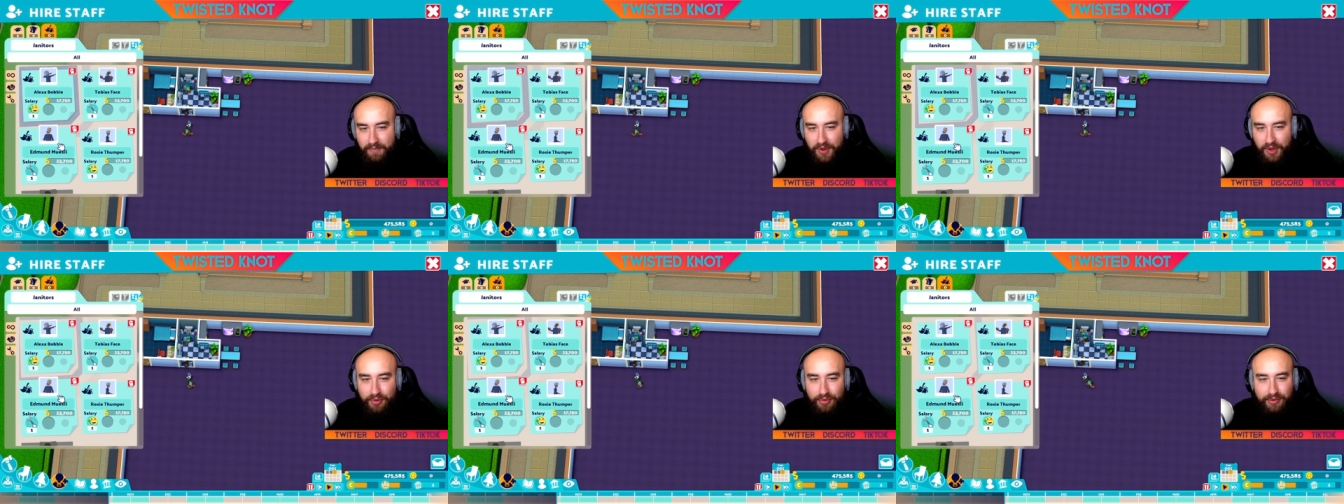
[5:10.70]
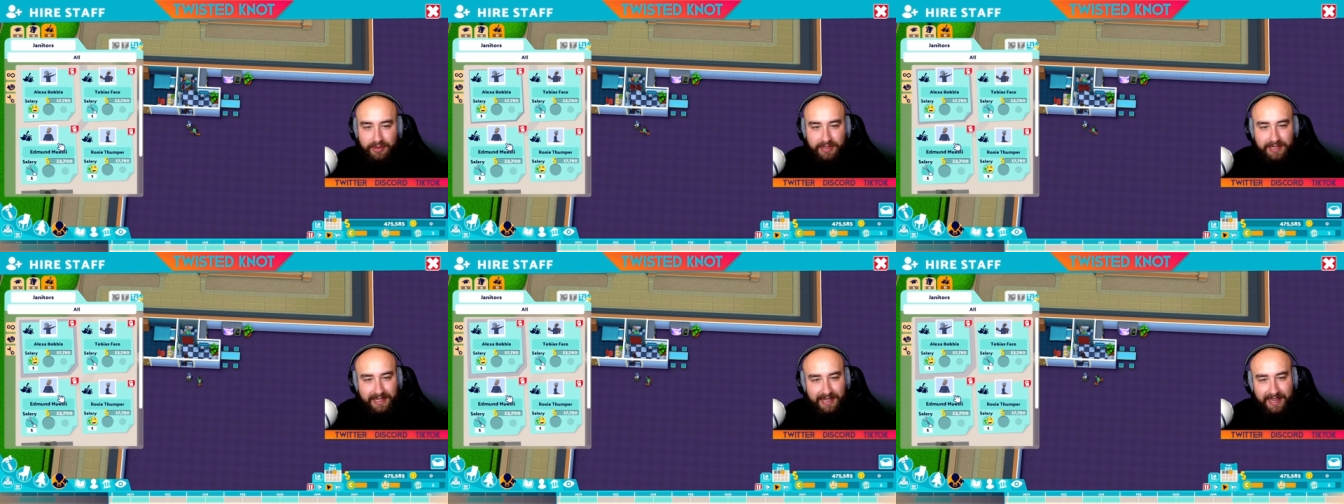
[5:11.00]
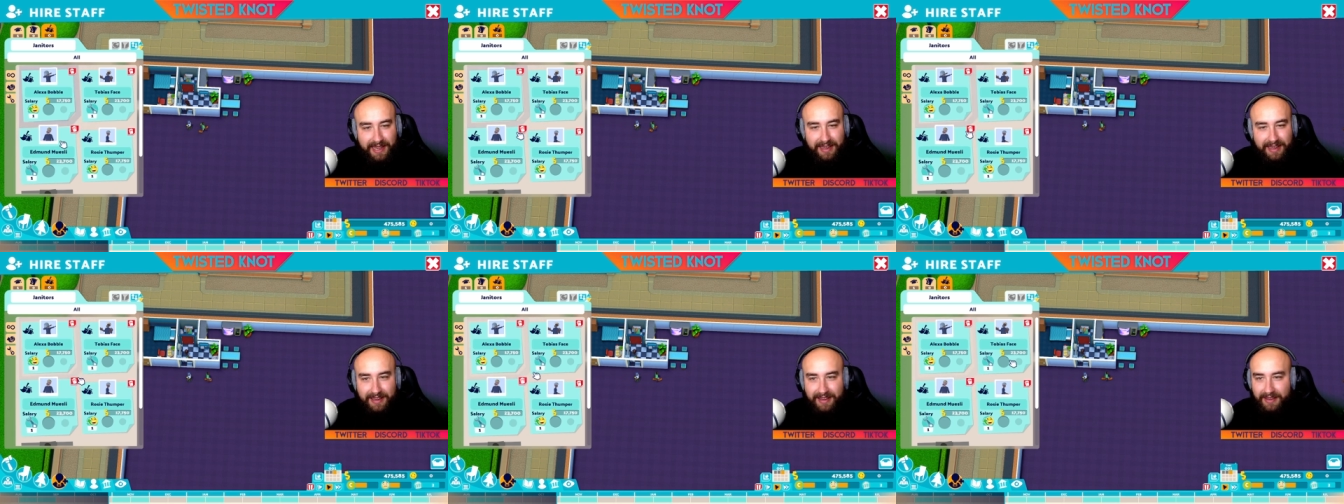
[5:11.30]

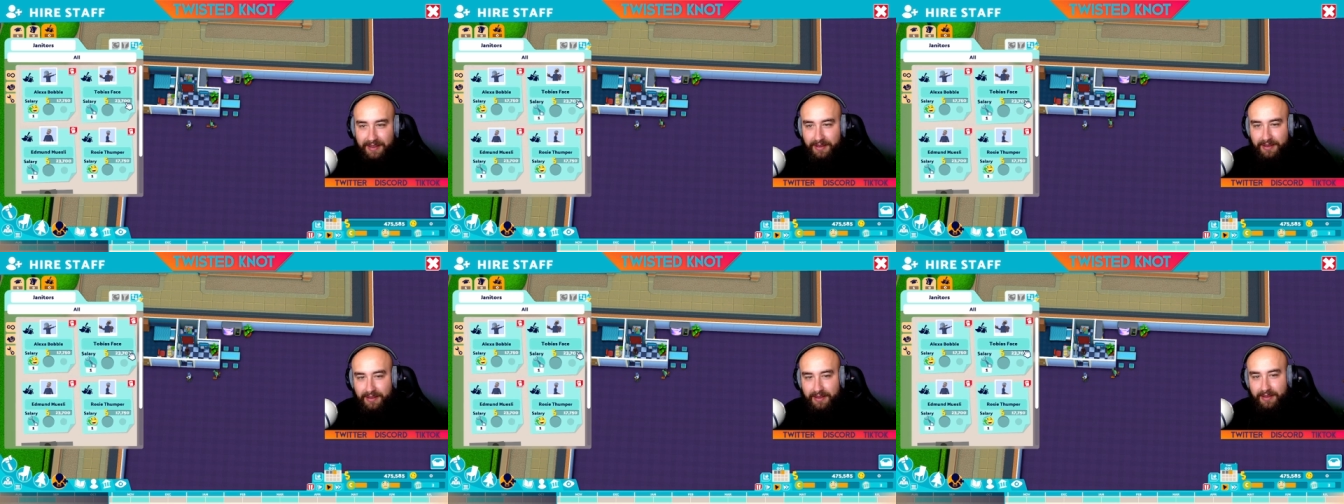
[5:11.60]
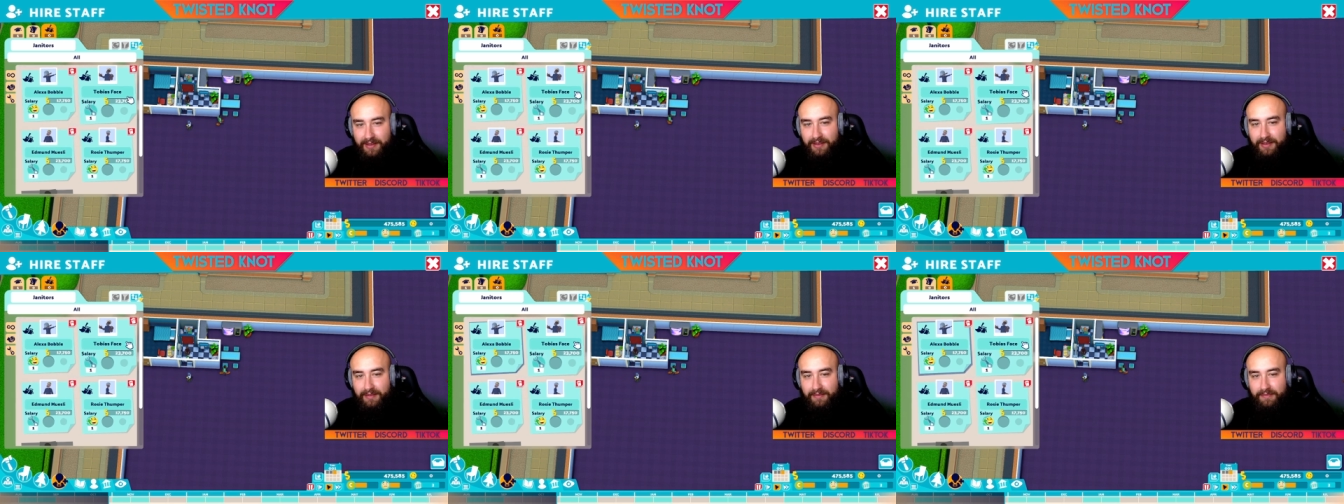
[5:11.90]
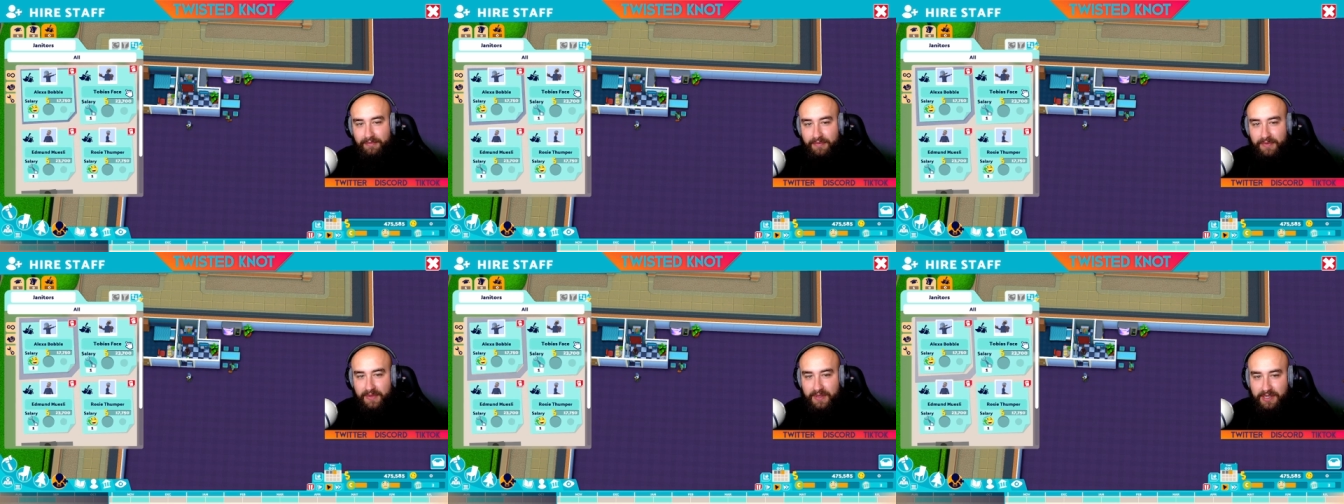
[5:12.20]
Muesli?
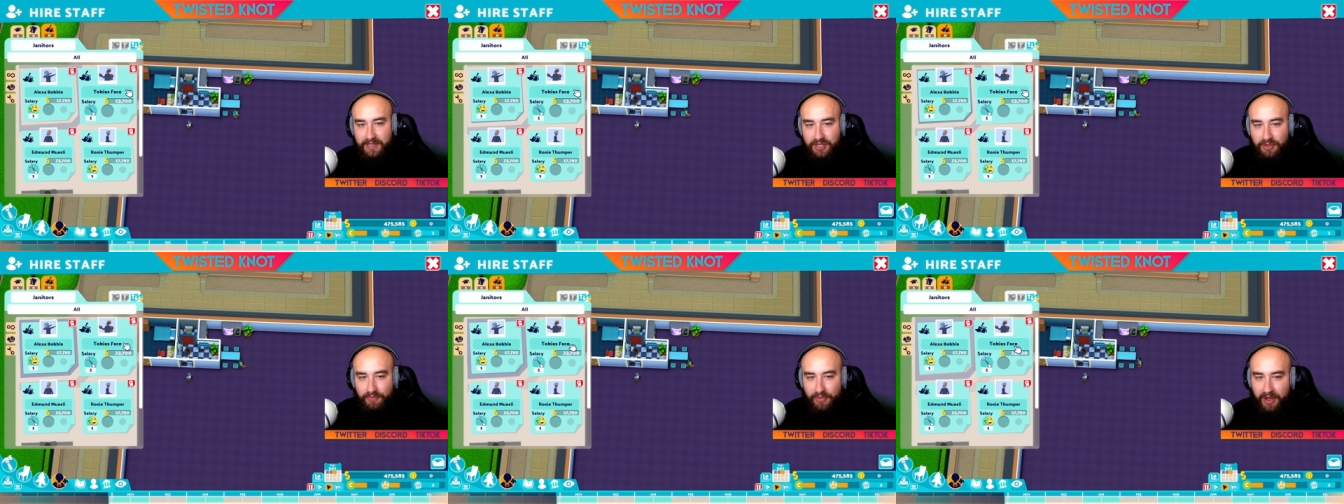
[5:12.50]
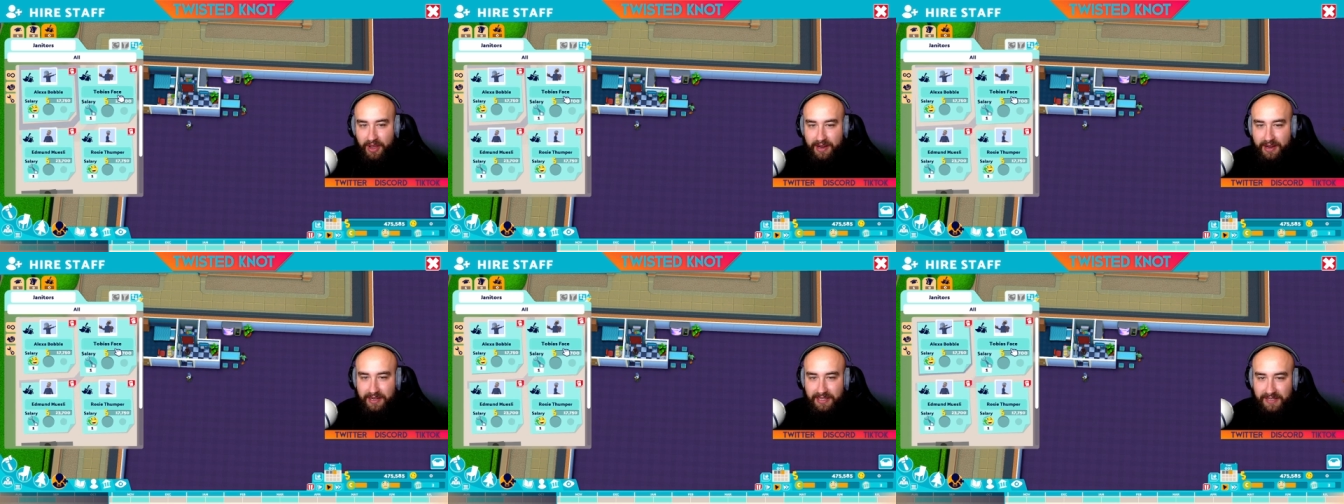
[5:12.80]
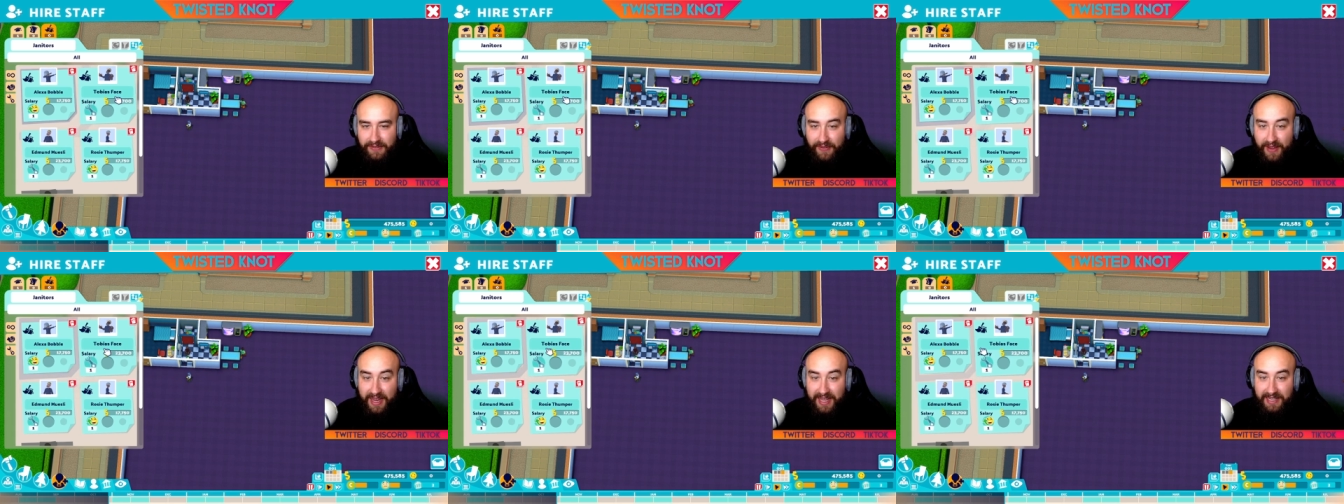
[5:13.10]
Tobias
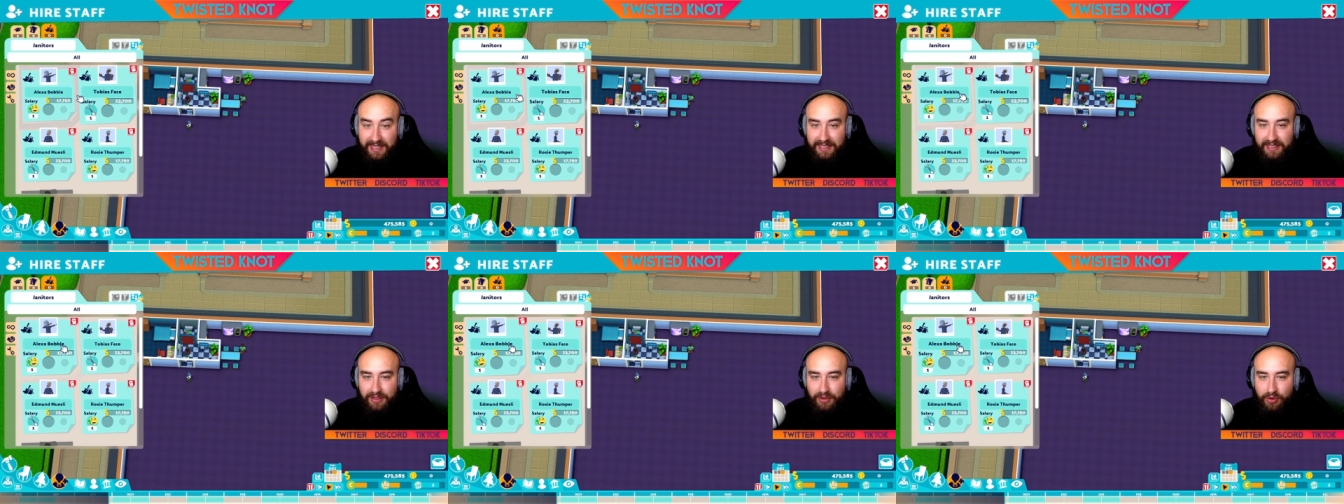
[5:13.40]
Face?